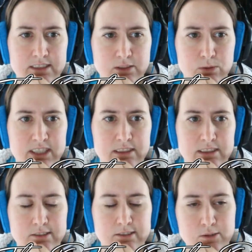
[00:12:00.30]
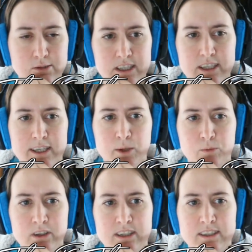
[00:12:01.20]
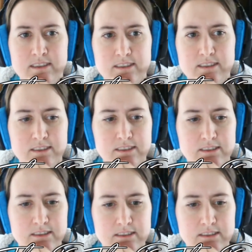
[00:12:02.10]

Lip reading: week, do I want